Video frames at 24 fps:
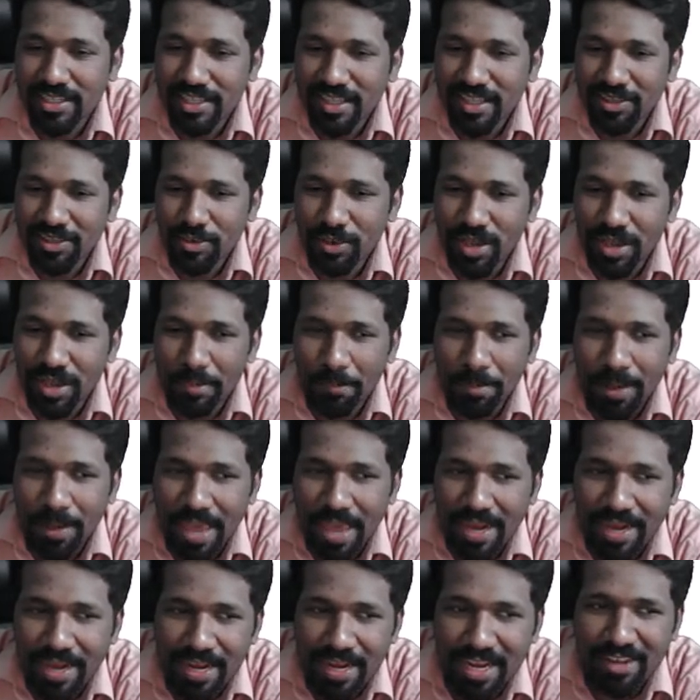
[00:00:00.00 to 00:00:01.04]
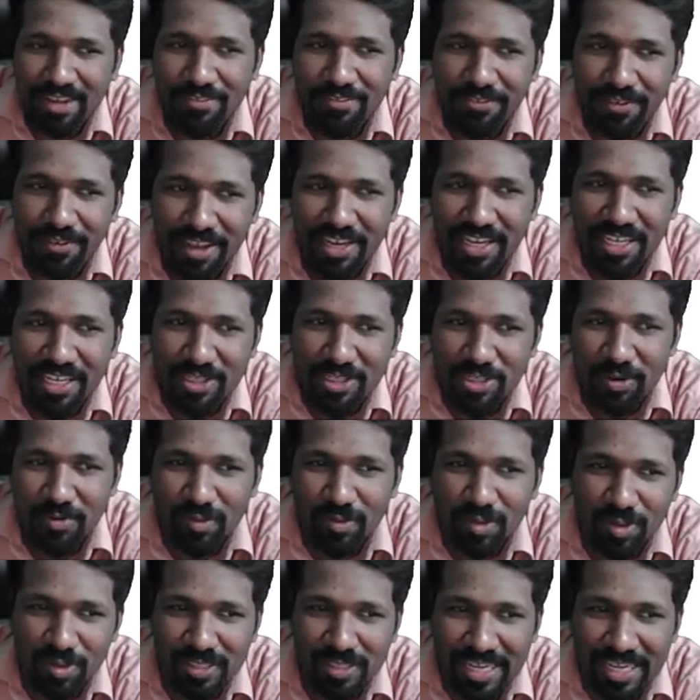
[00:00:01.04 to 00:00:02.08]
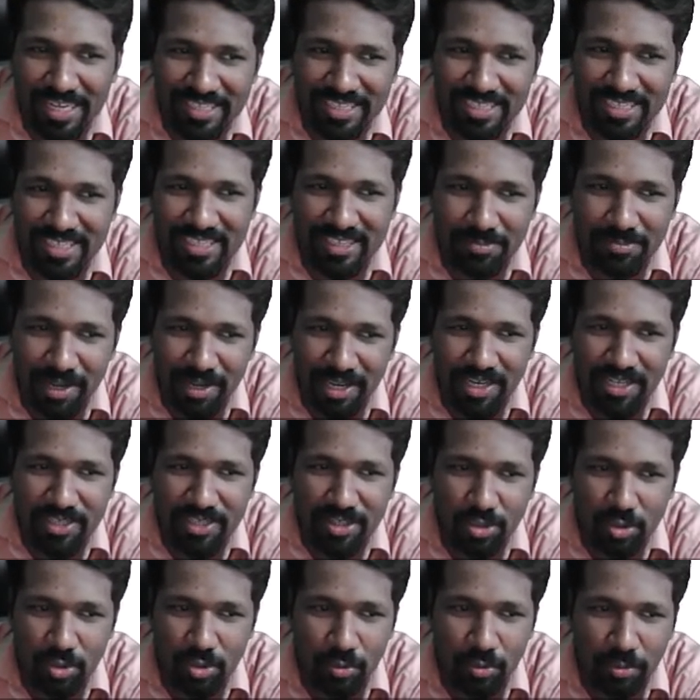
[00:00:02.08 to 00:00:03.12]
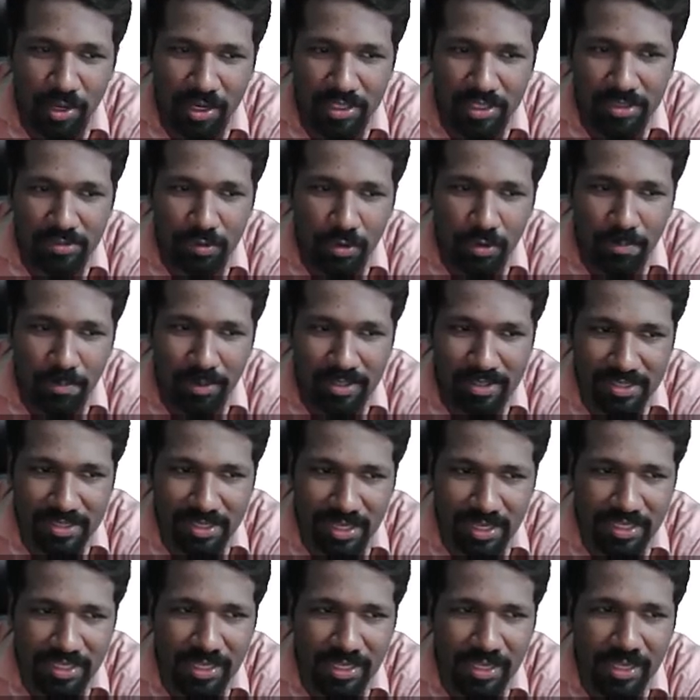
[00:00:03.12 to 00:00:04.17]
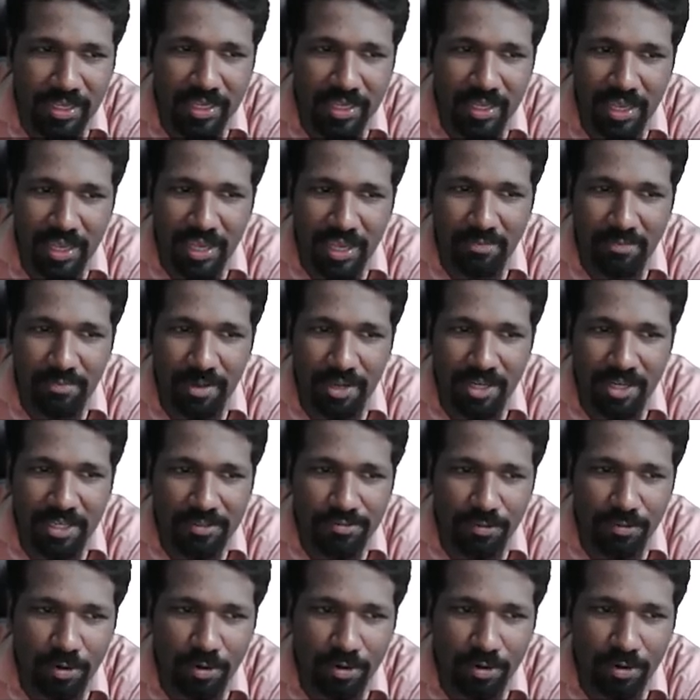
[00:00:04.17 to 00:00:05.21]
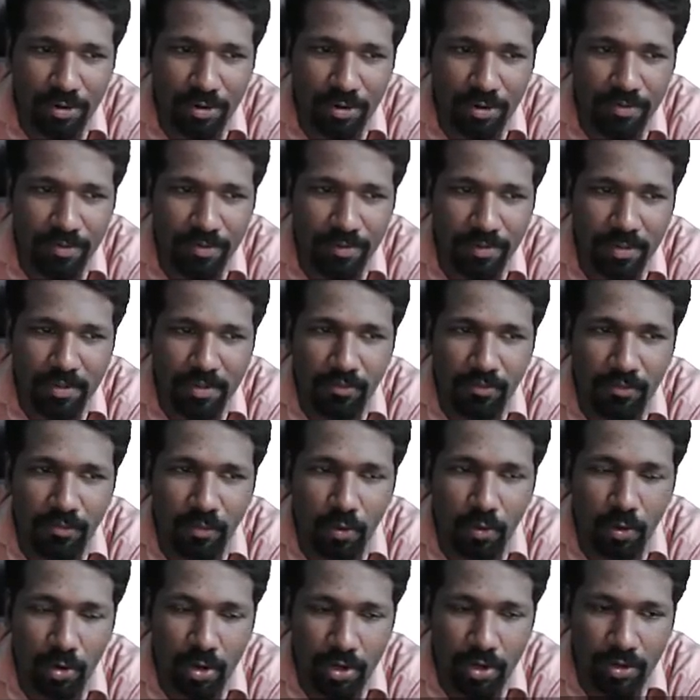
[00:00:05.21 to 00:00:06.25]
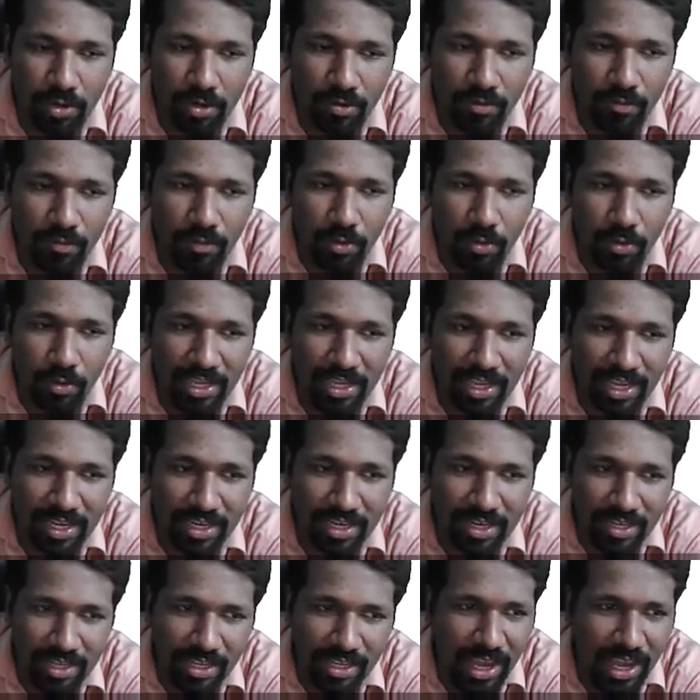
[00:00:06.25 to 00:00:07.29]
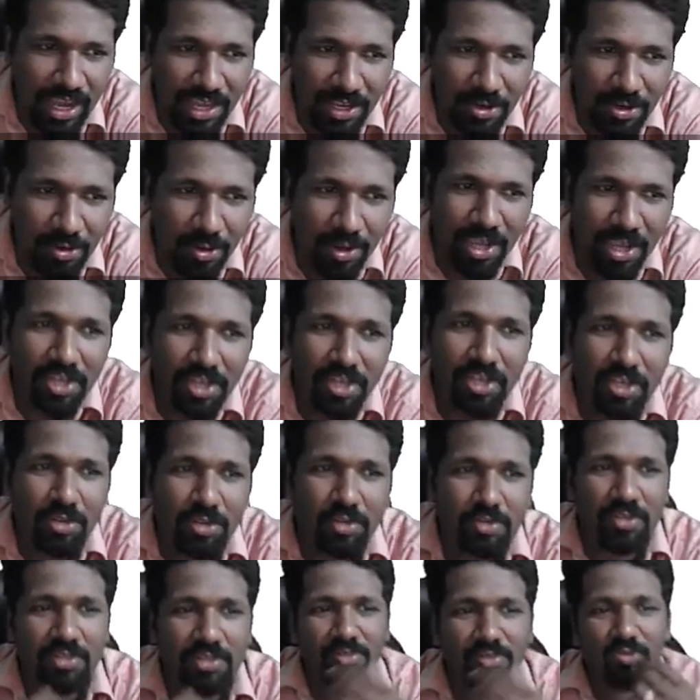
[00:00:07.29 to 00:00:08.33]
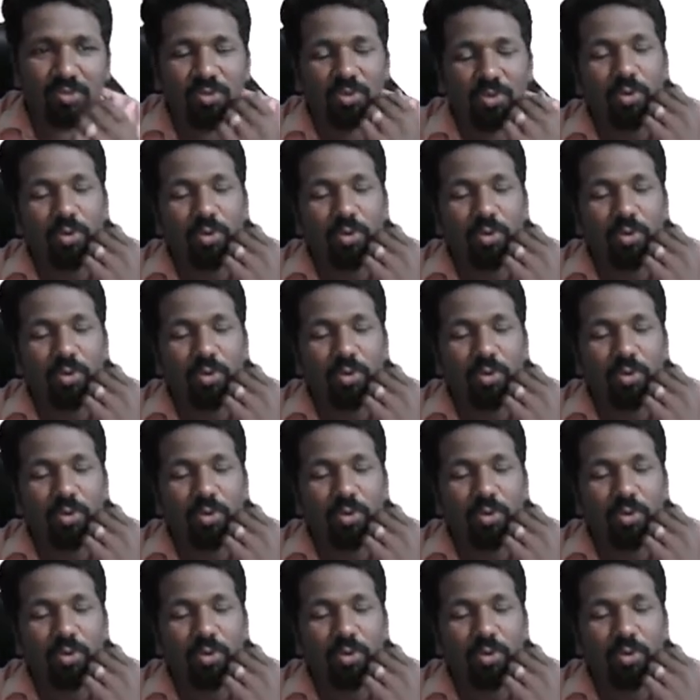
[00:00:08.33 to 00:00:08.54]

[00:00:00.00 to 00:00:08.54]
You can parallelly find each of those answers. Minus 2 into minus 4 plus 8. 8 minus 4, 4. 48. Yeah, you know 8 into 6, you know